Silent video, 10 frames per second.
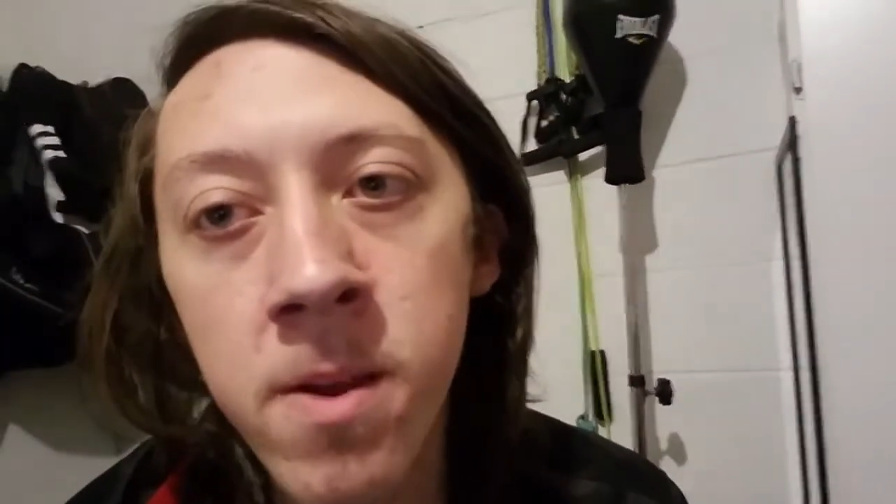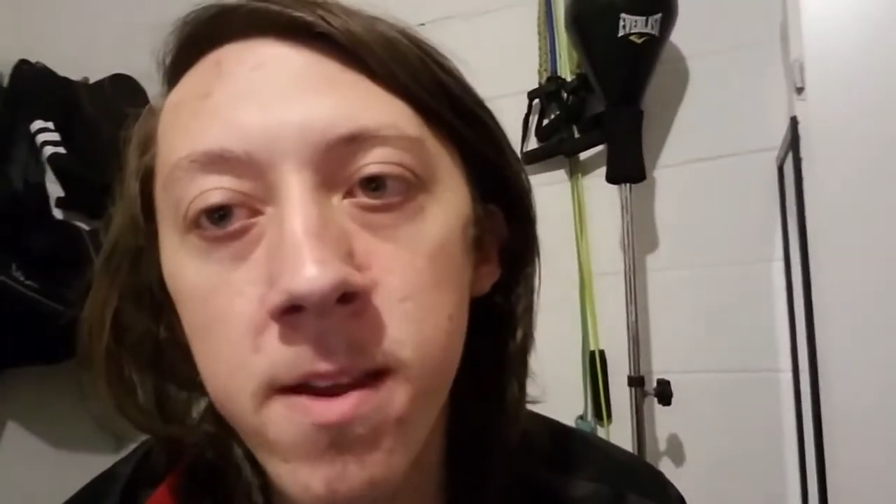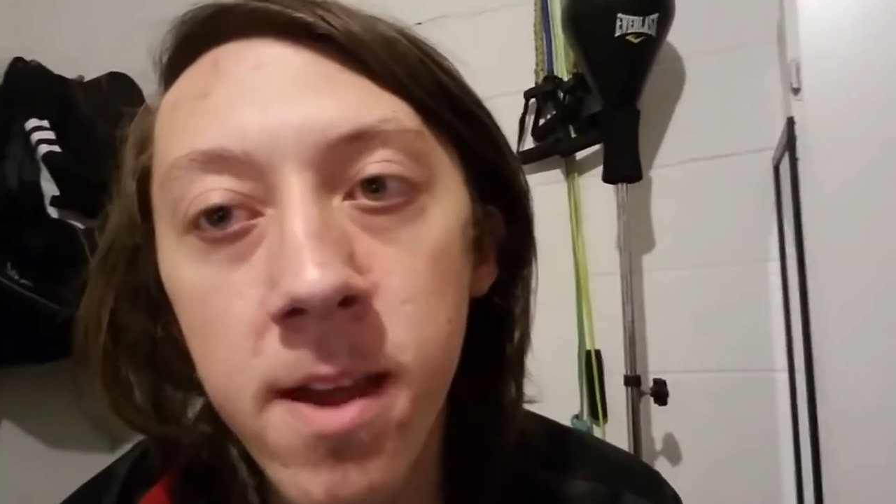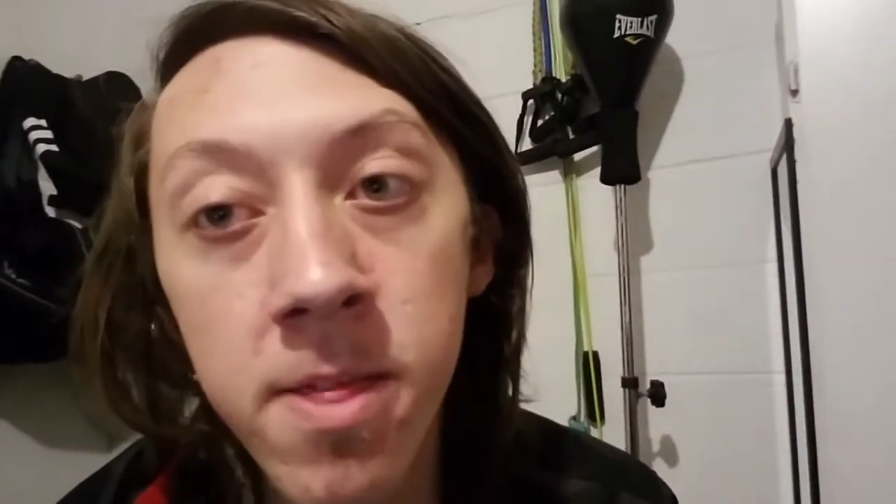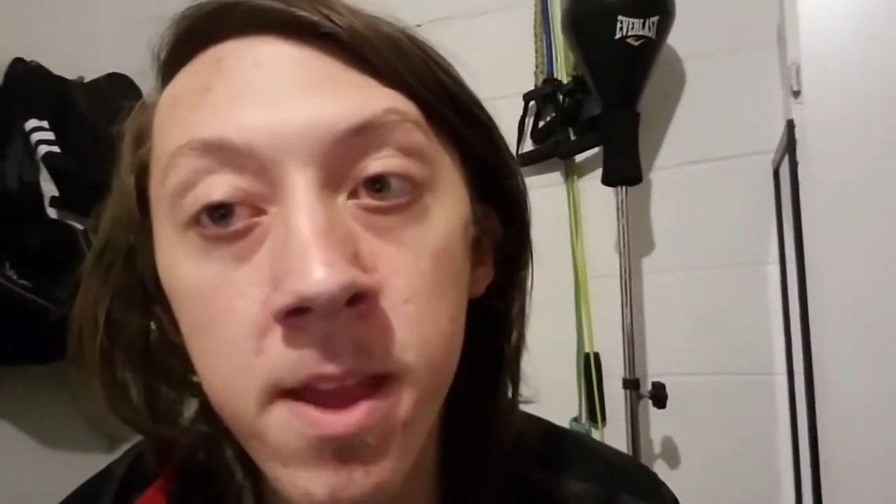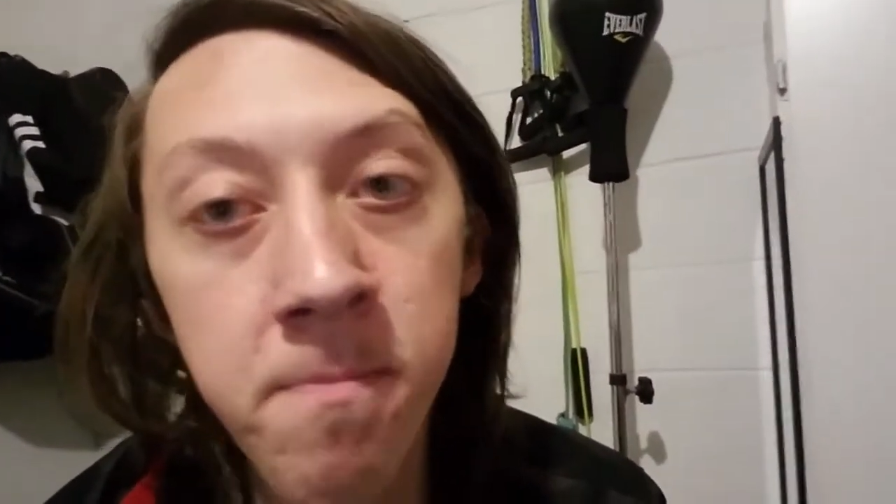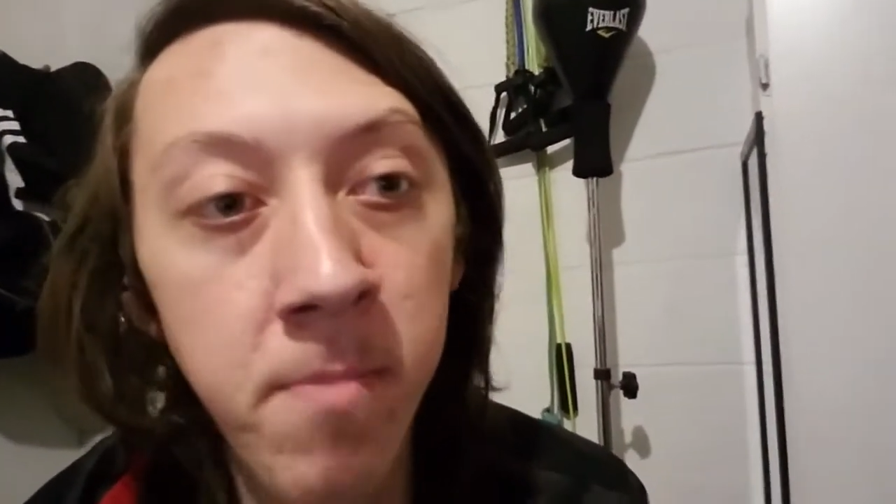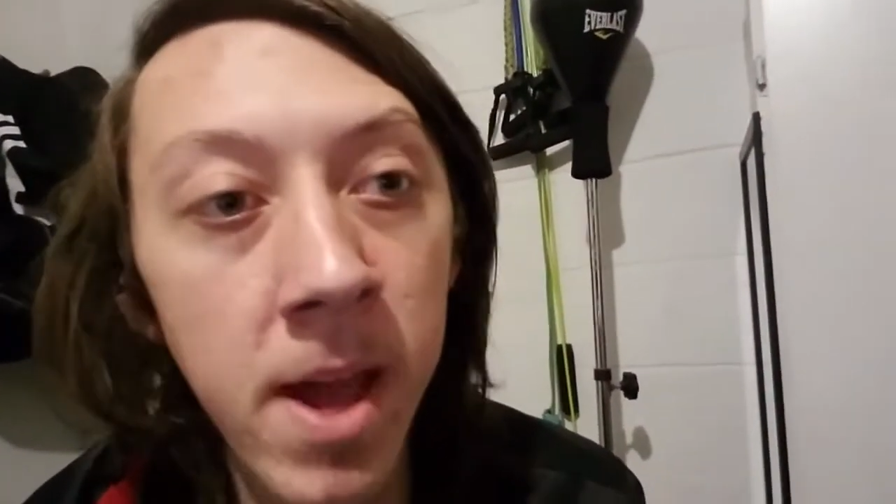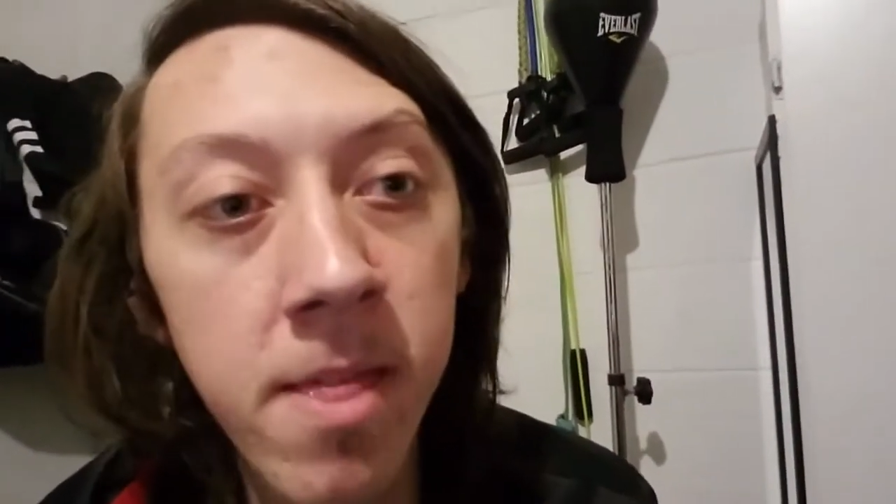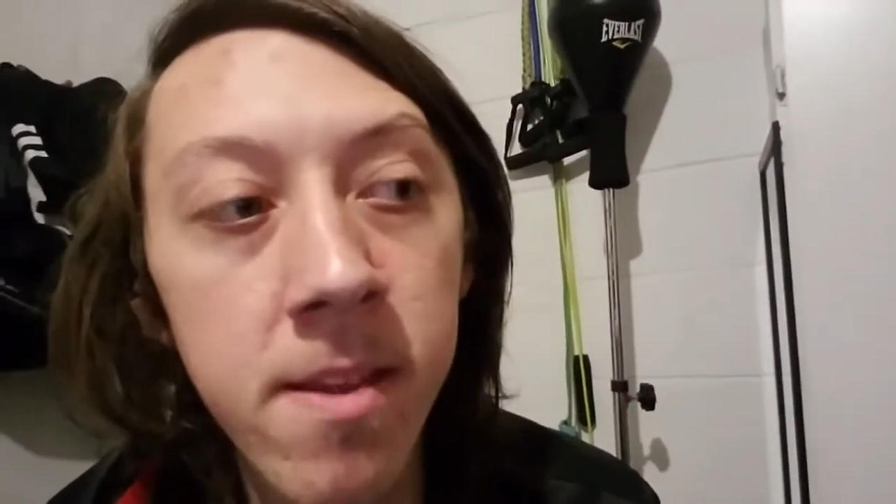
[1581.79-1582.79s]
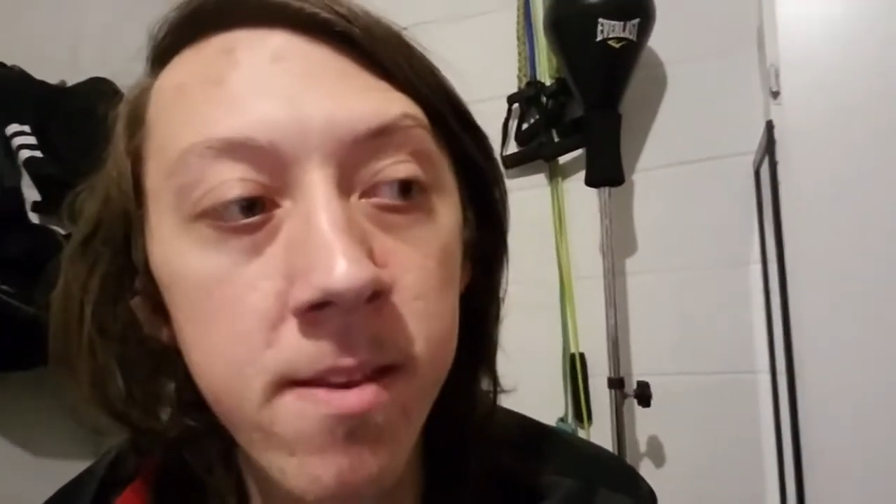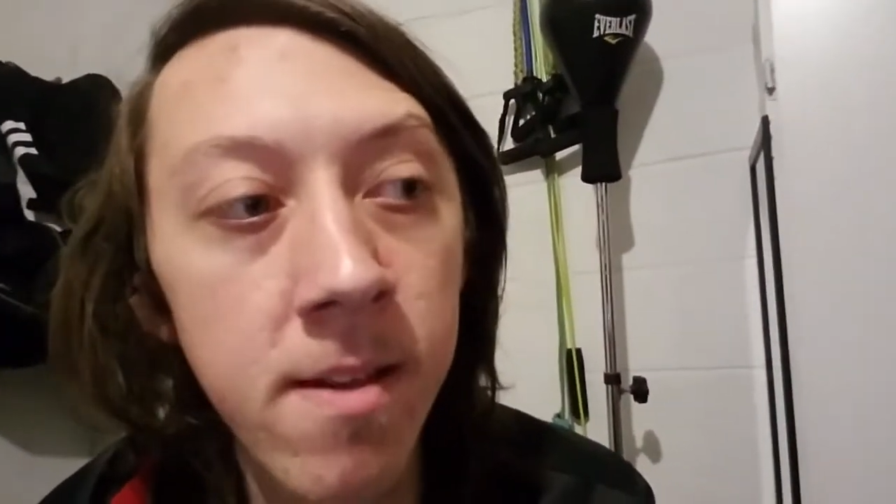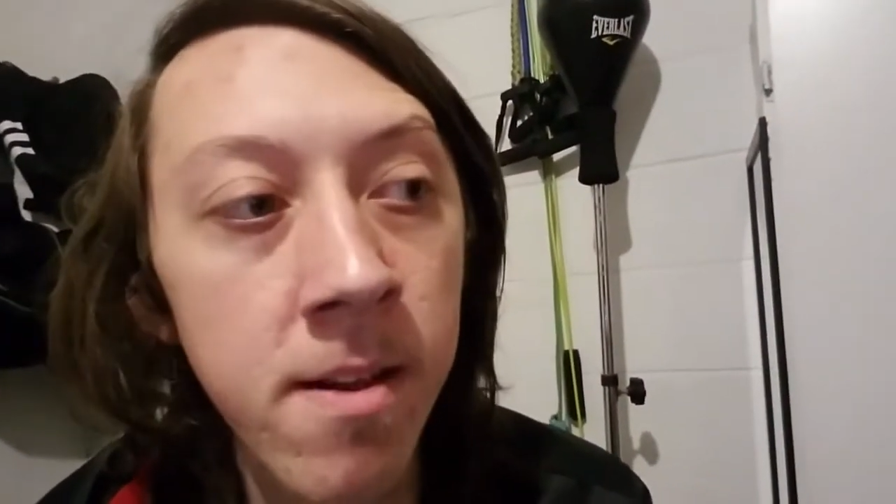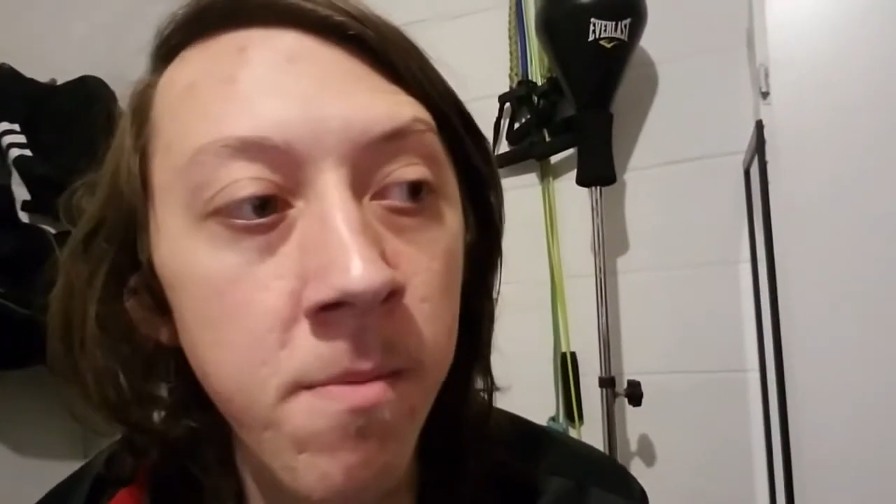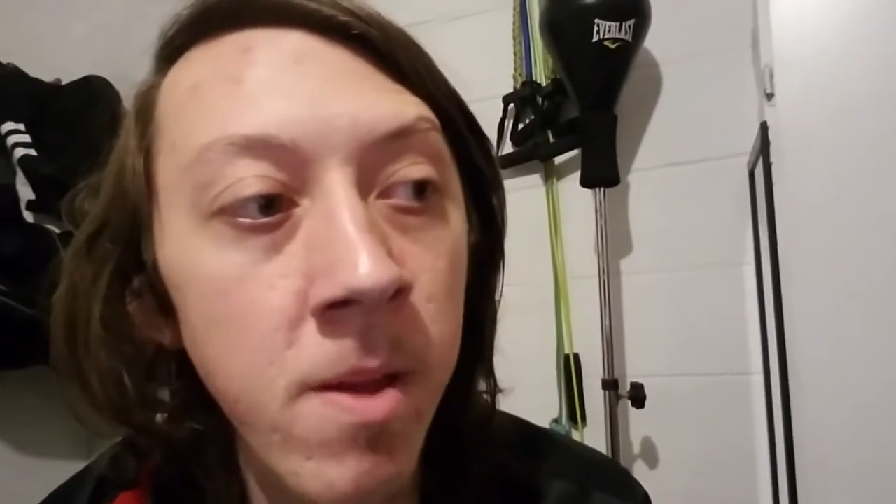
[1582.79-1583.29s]
and they bet this
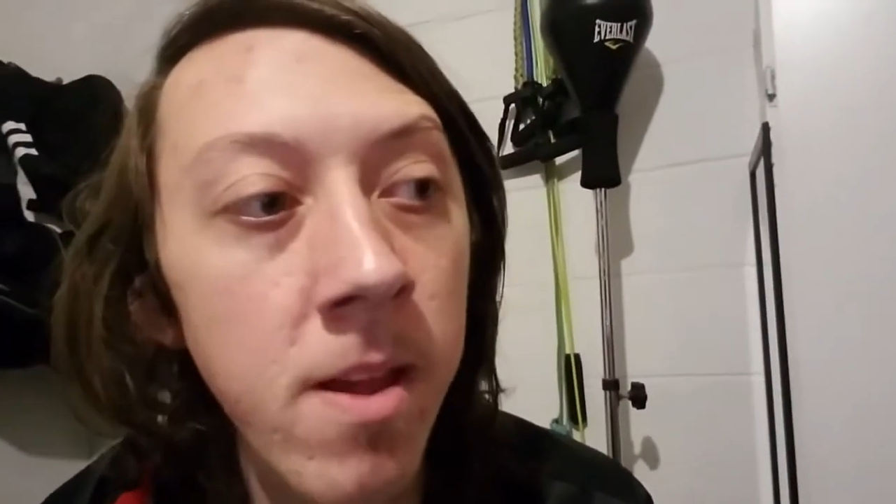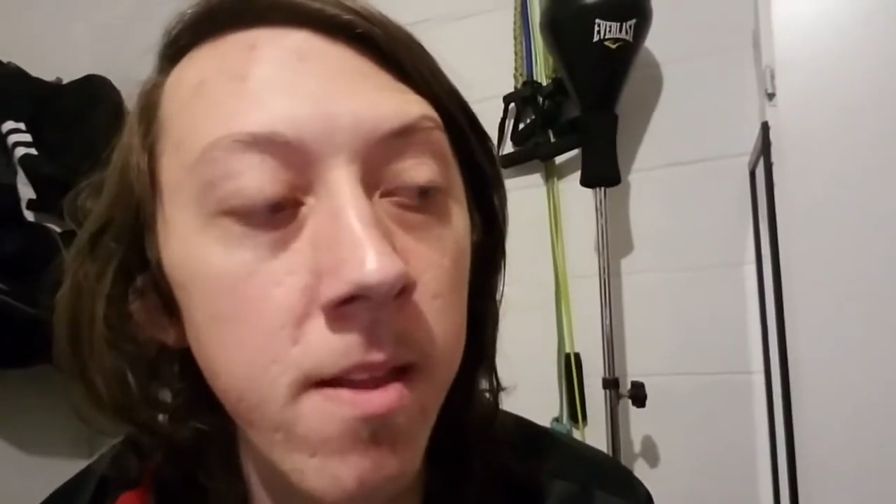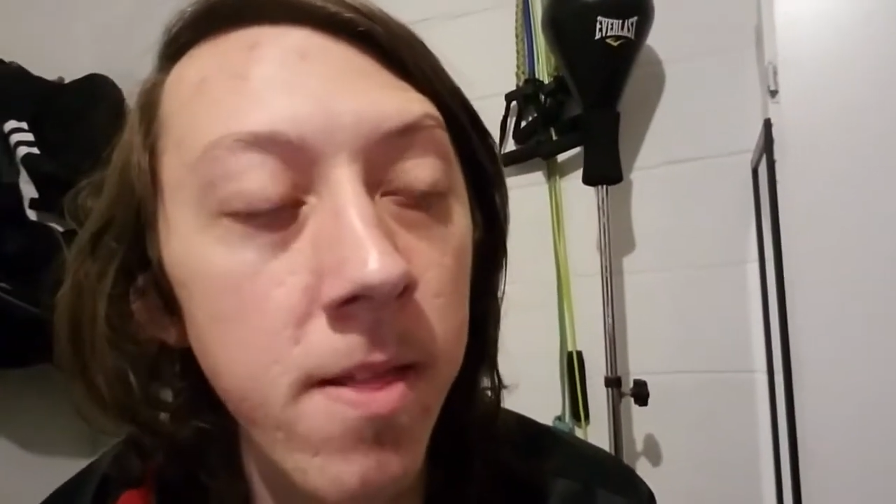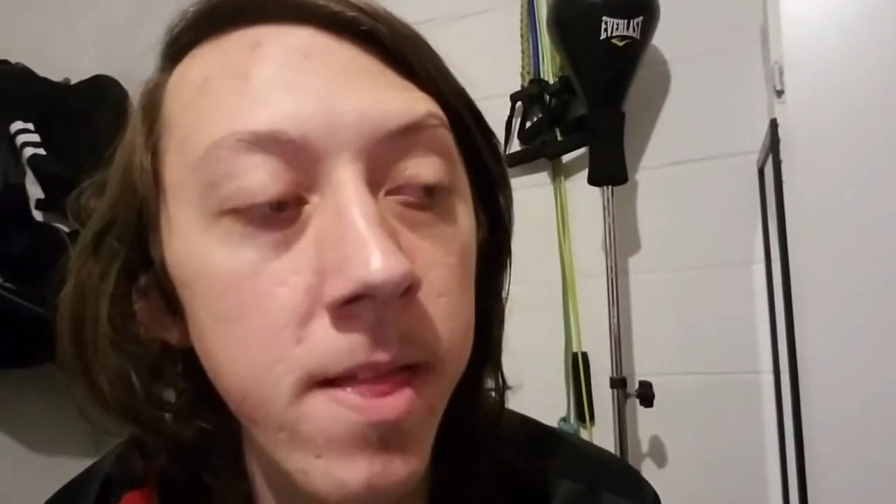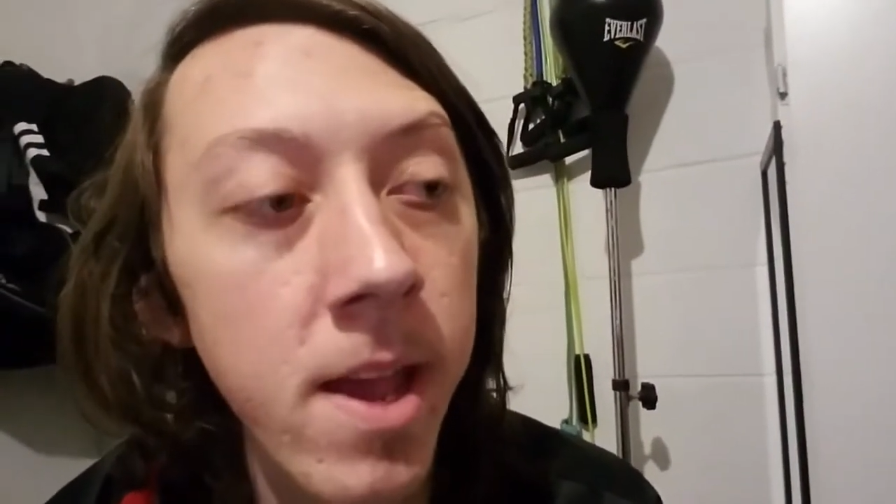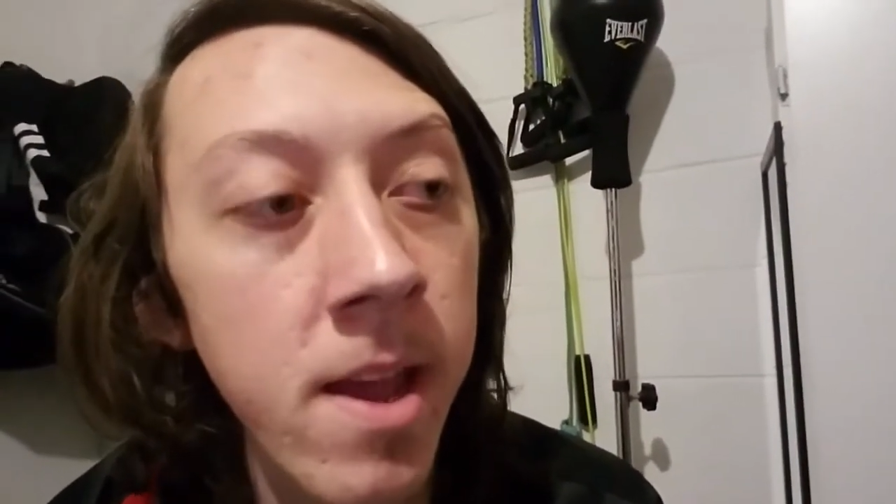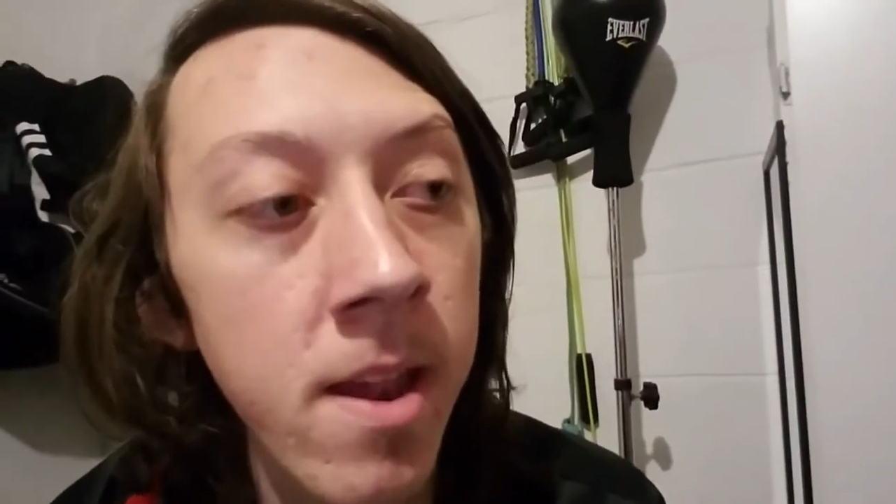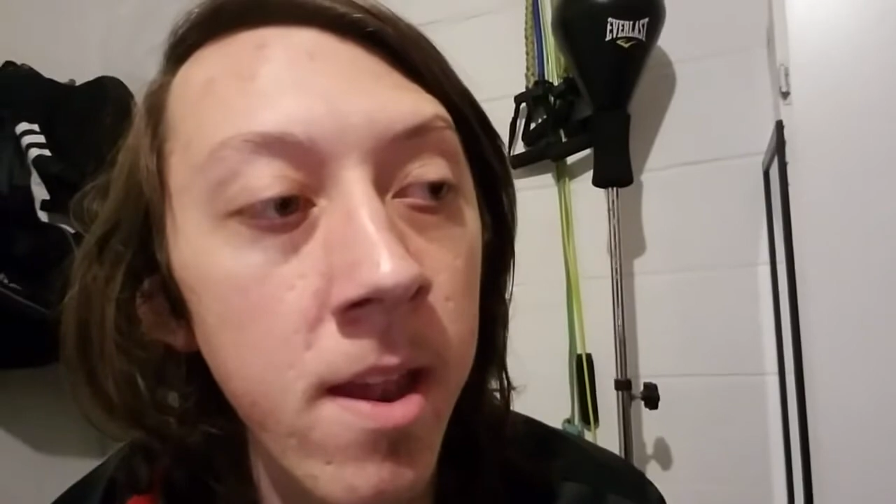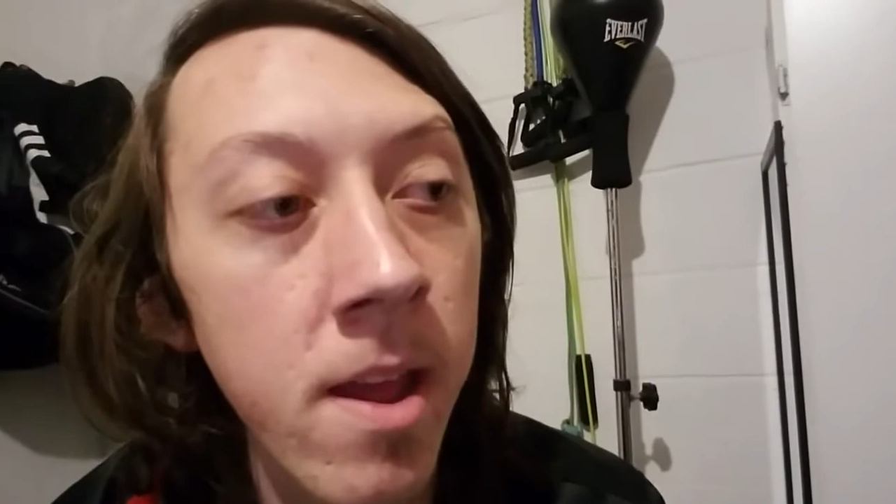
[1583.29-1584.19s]
time, then